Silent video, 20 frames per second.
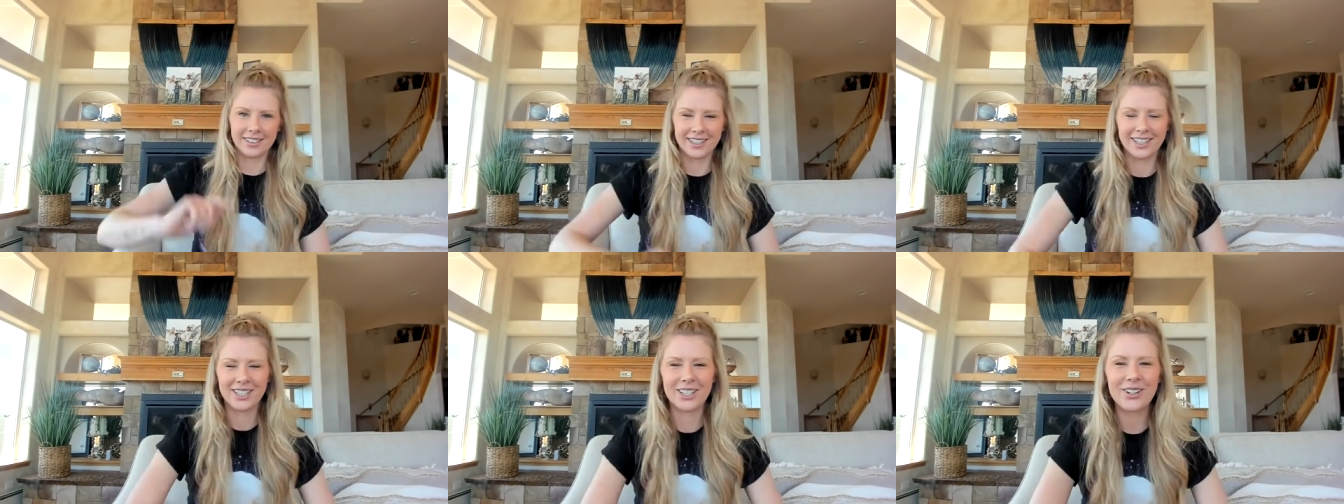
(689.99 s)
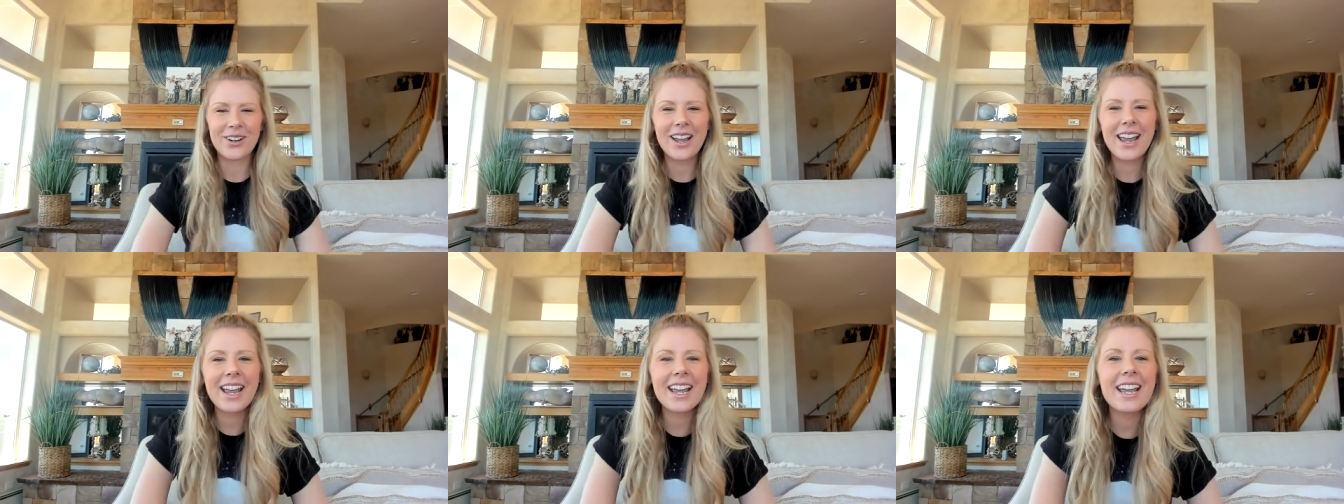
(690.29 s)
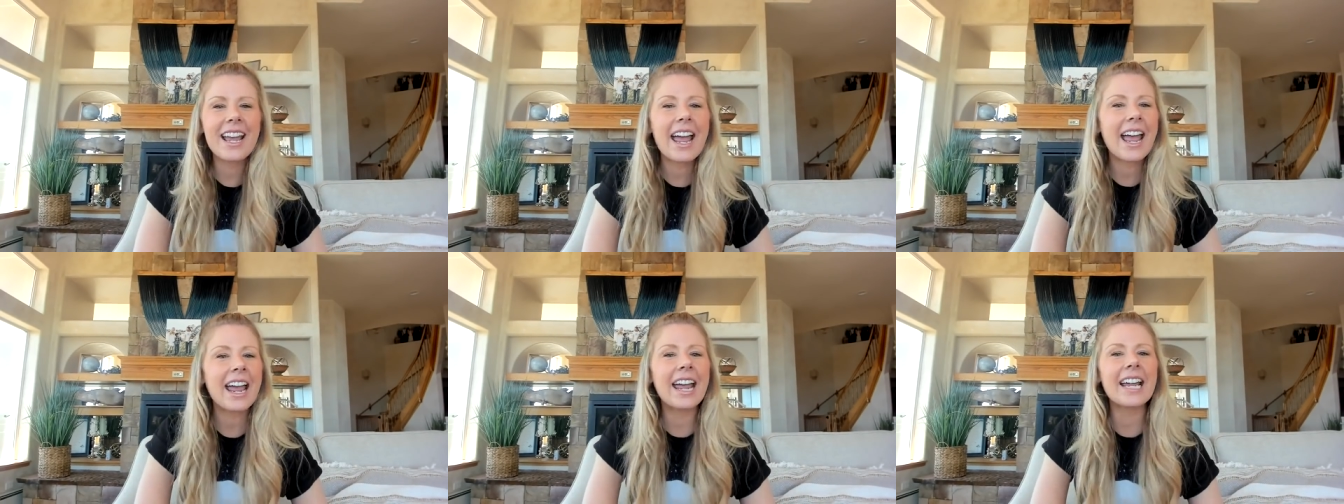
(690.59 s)
So
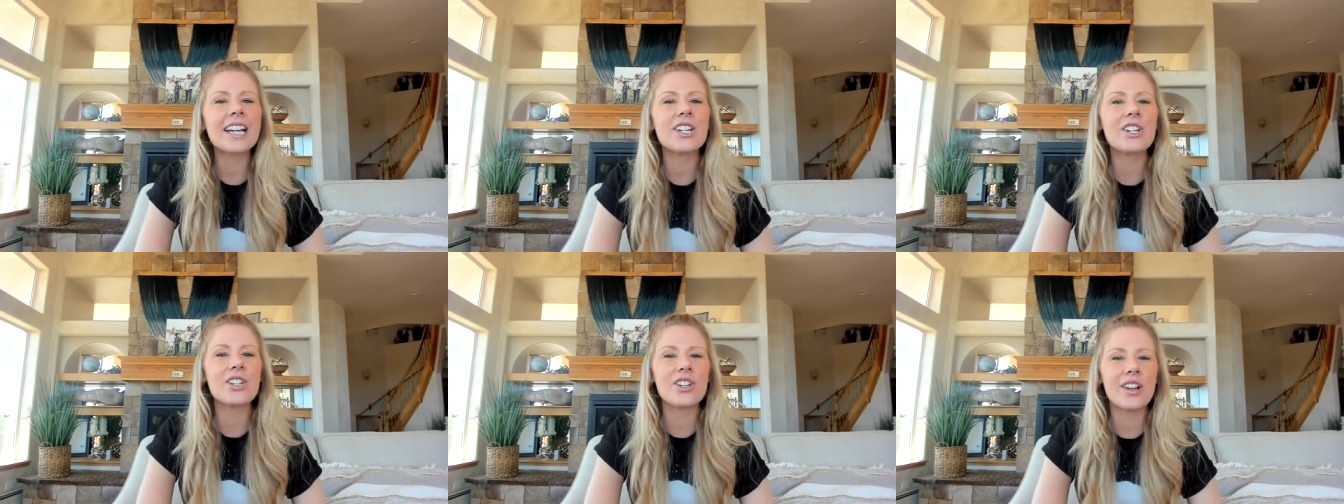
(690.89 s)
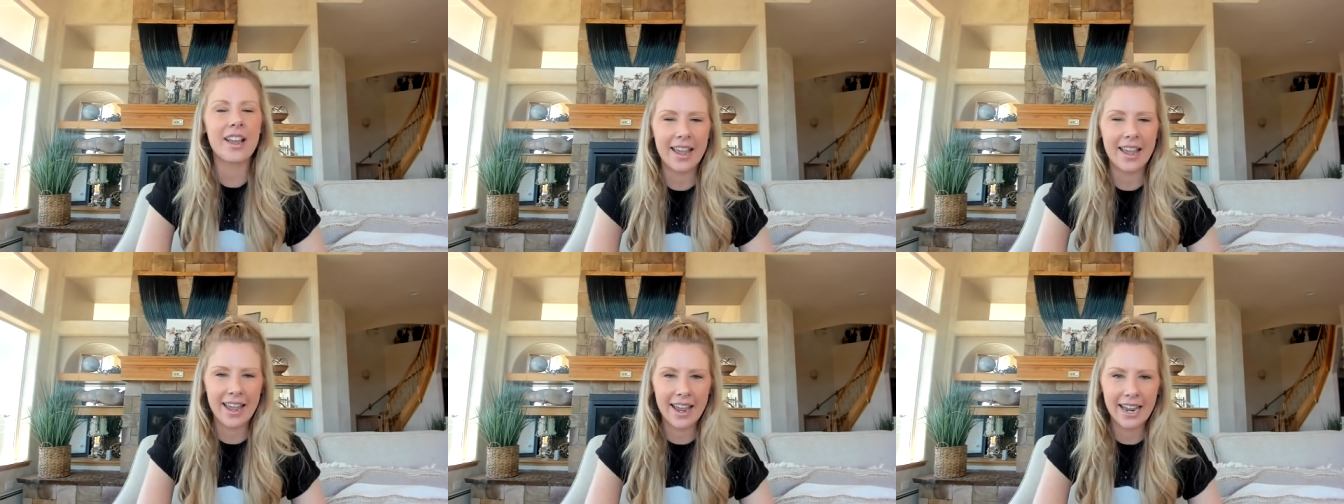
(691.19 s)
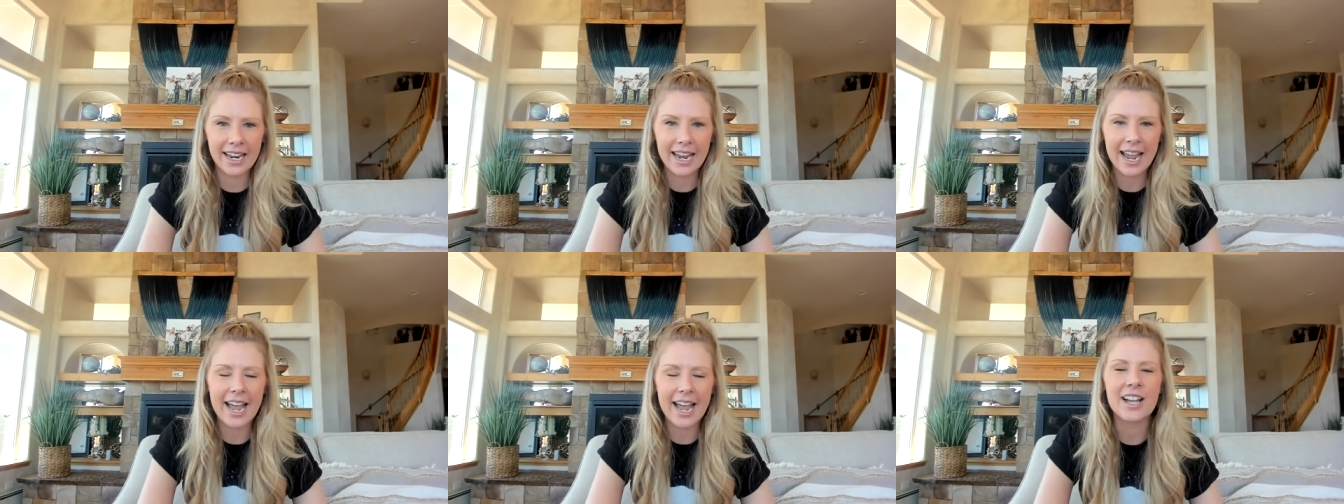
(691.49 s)
AHA,
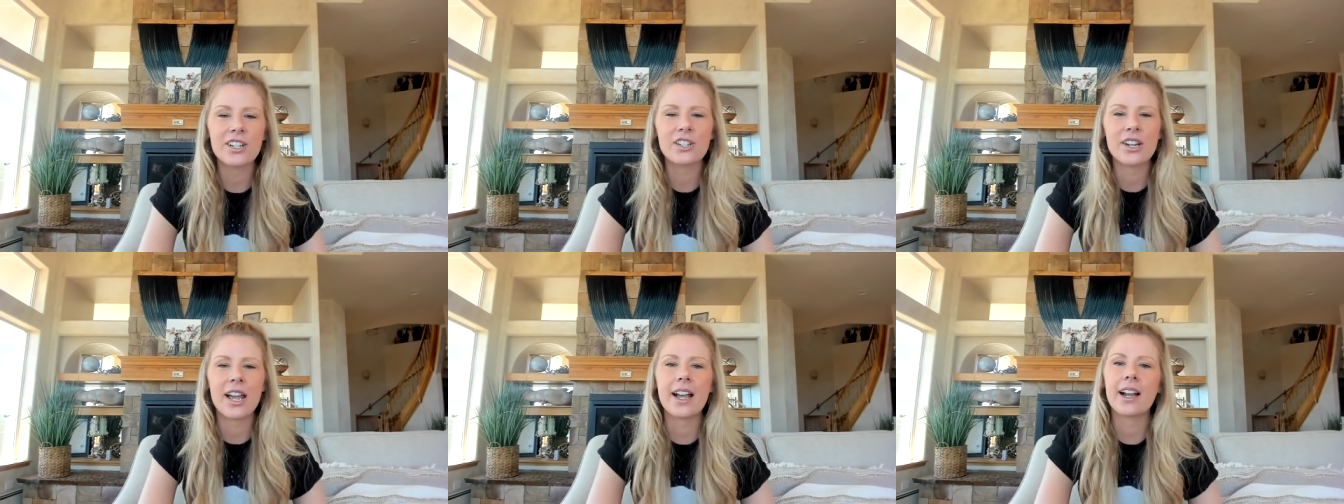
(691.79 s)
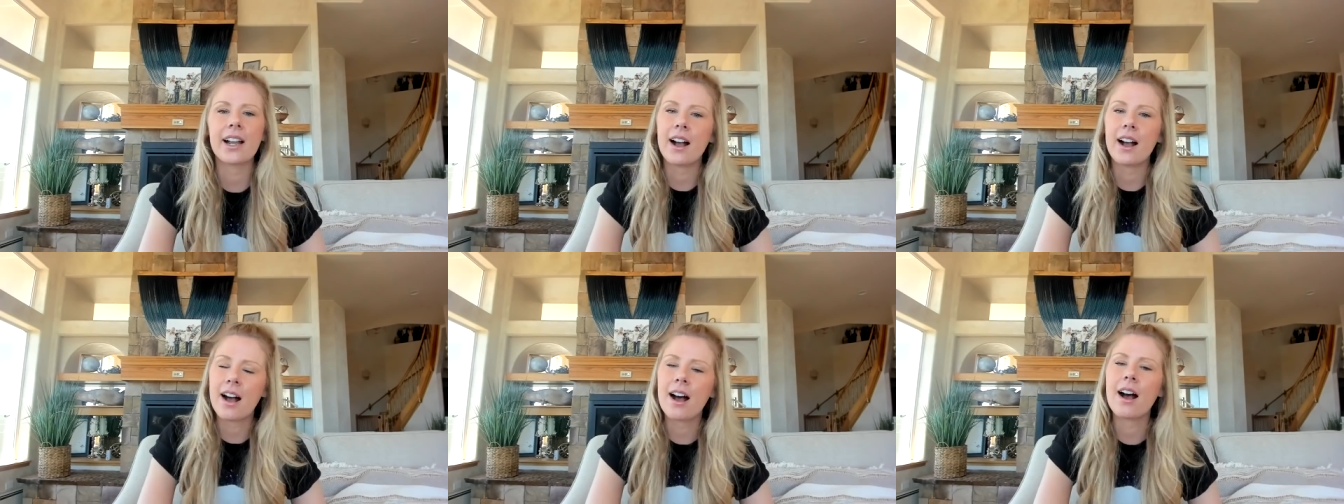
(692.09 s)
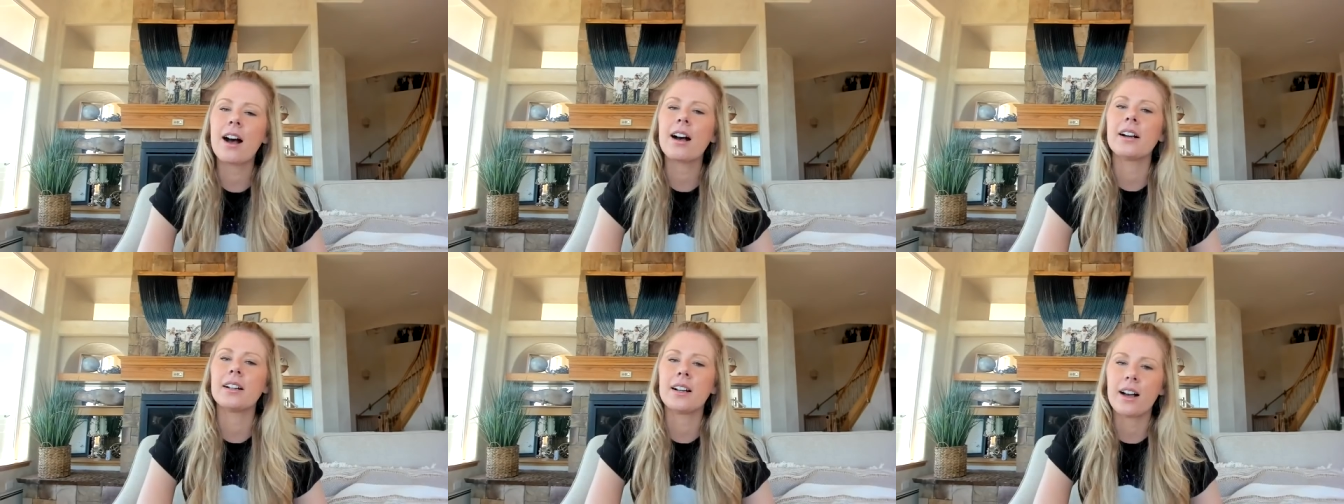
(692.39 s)
hashtag
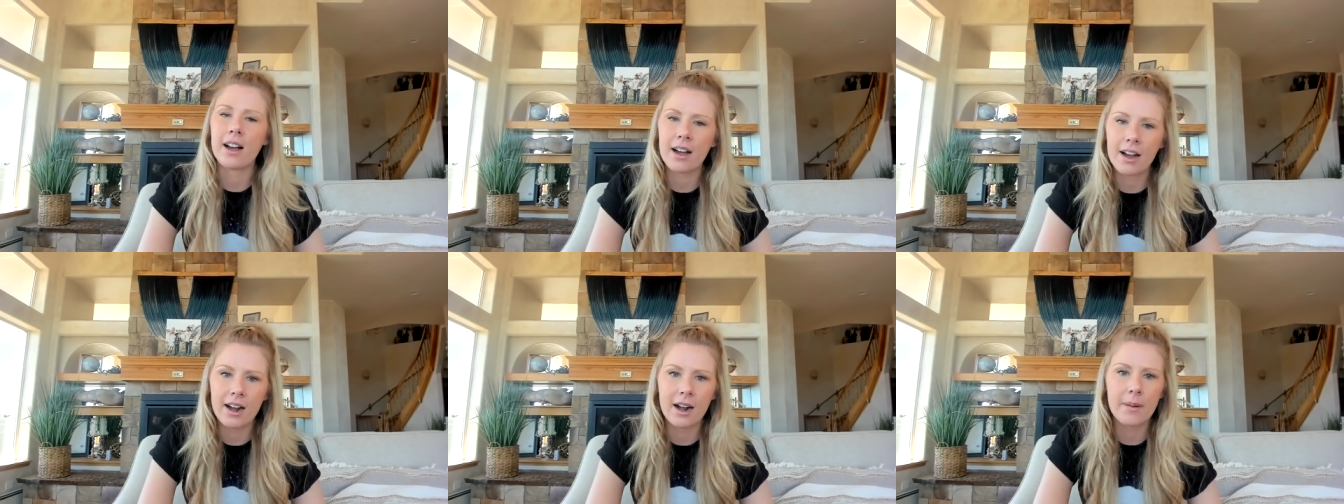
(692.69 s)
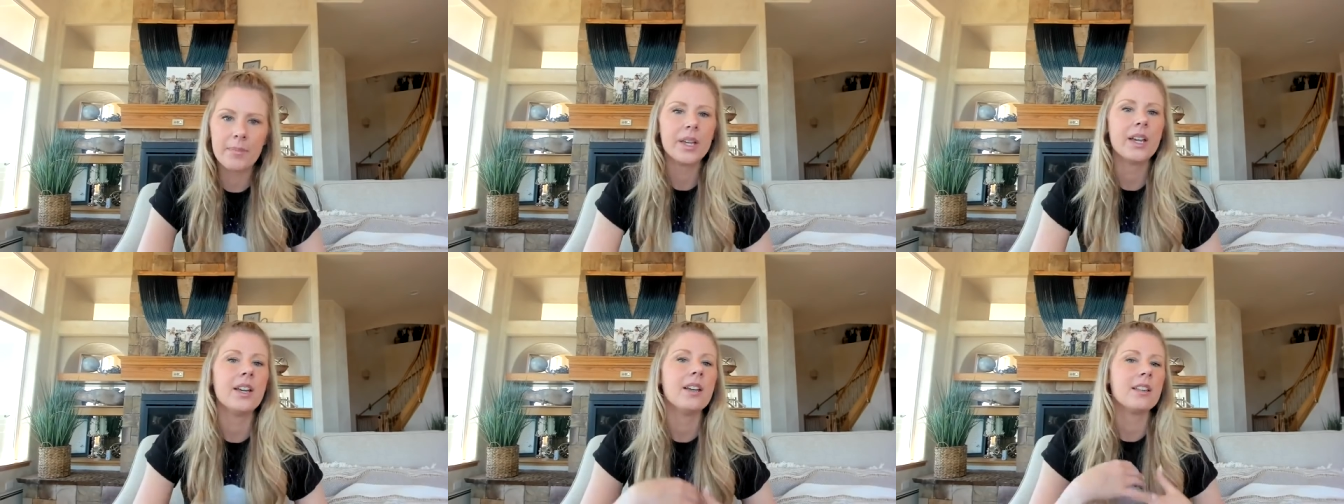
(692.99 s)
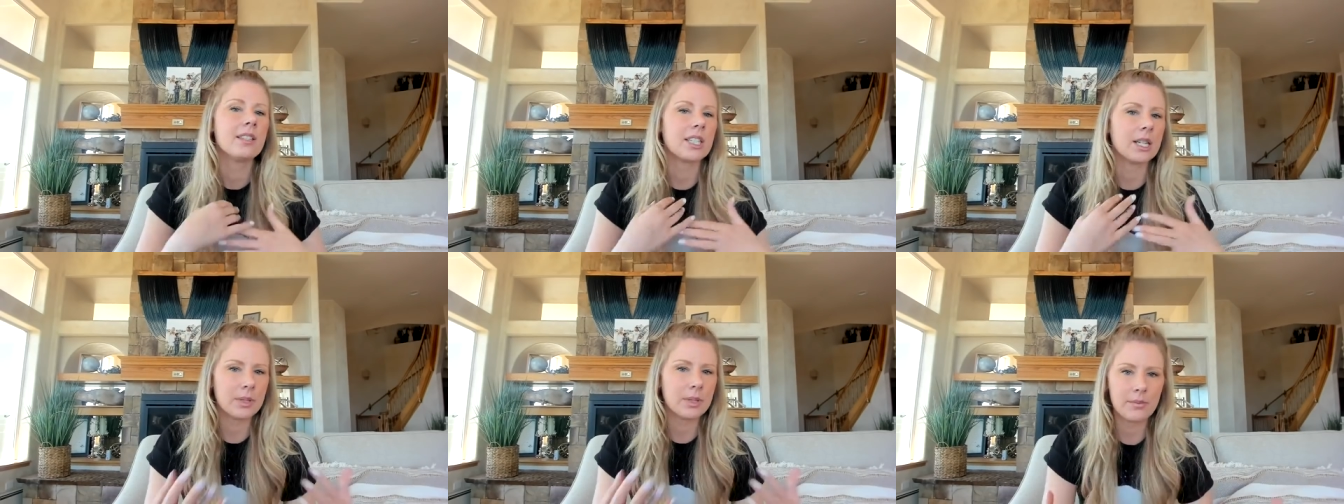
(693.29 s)
aha,
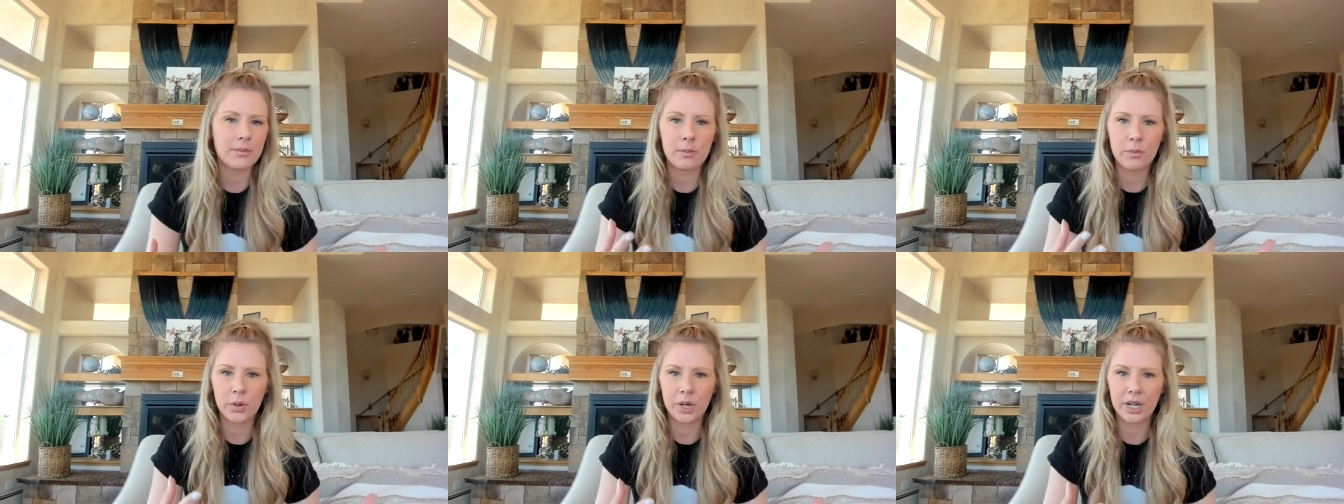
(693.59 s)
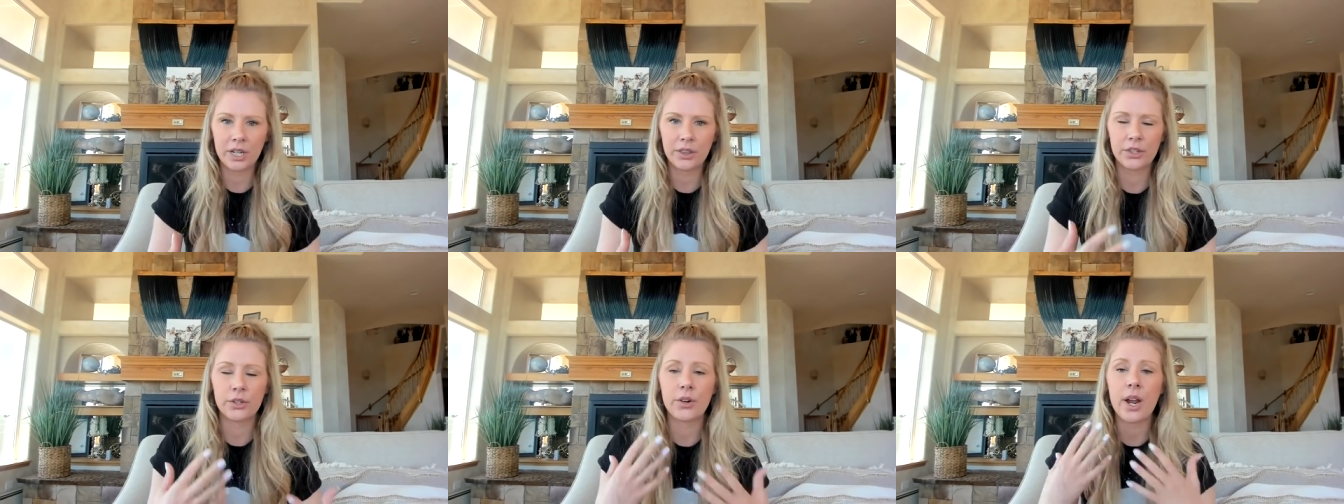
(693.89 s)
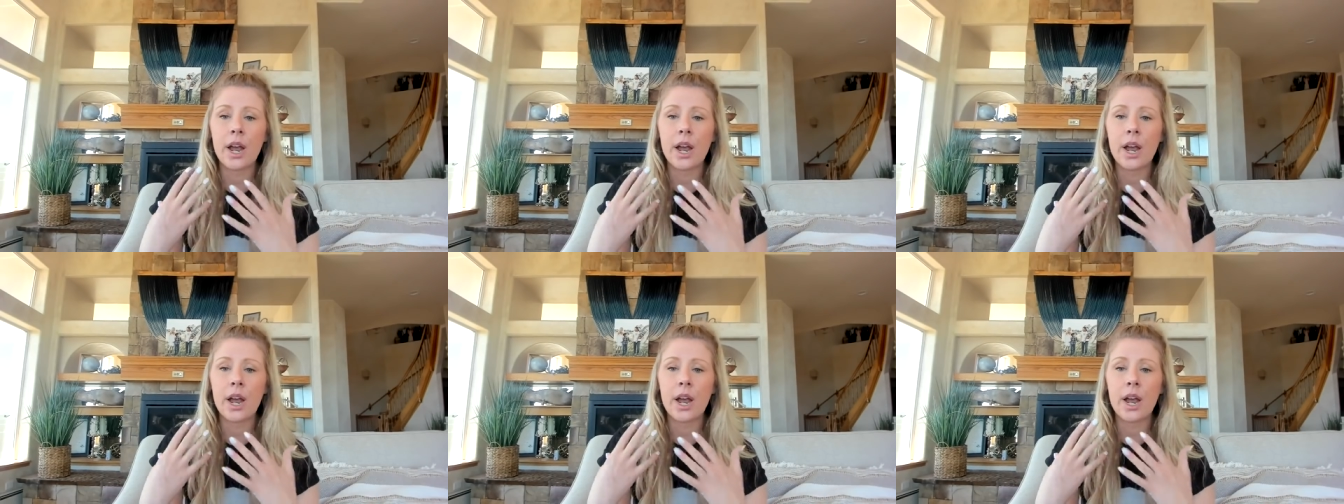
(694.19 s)
some type of breakthrough.